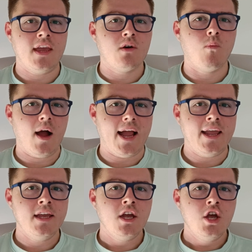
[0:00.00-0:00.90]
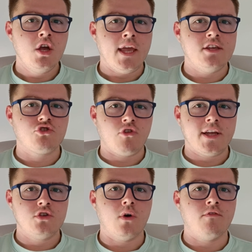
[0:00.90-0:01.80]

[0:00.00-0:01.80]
In a way, he's trying to